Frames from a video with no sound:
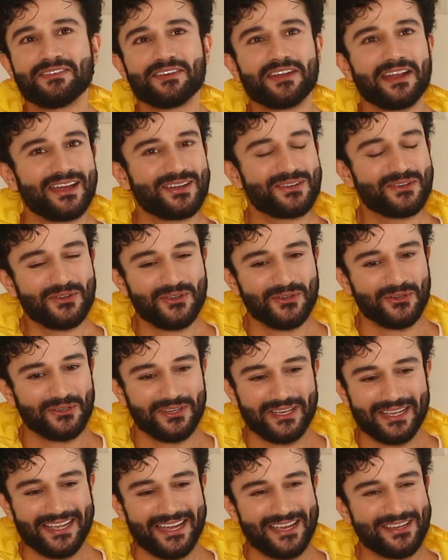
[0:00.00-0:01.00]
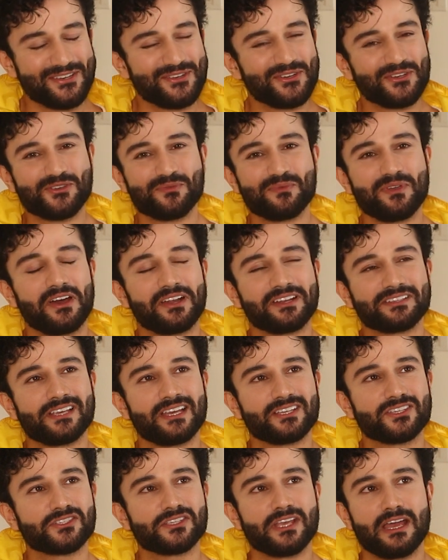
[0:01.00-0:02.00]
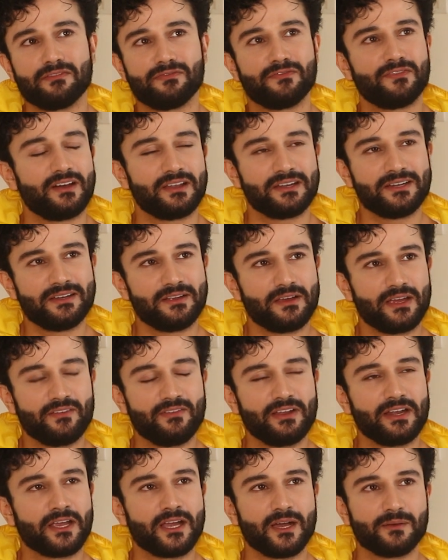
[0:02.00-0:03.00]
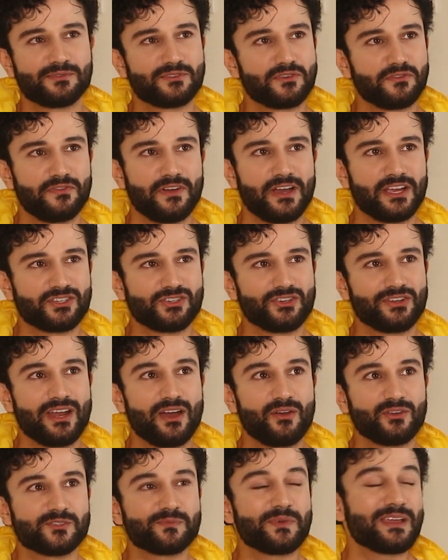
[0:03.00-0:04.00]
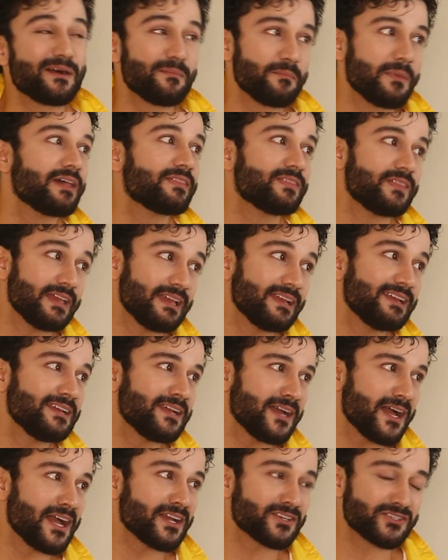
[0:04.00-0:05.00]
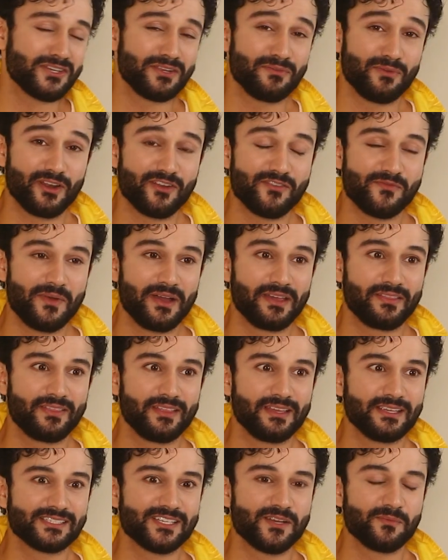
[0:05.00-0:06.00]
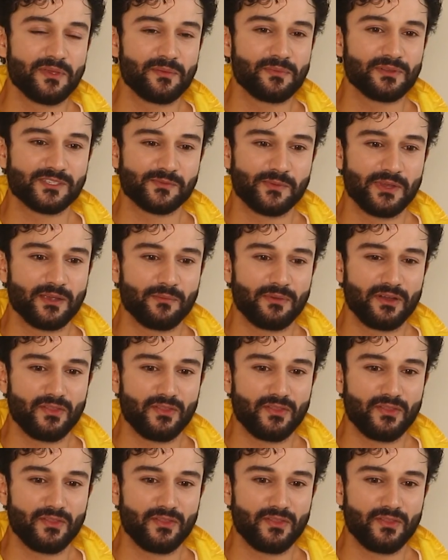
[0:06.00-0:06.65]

even I don't know. Like I, you know, to be honest, I just have fun when it comes to fashion. Now it's become my thing. Actually, one of my things. Now people speak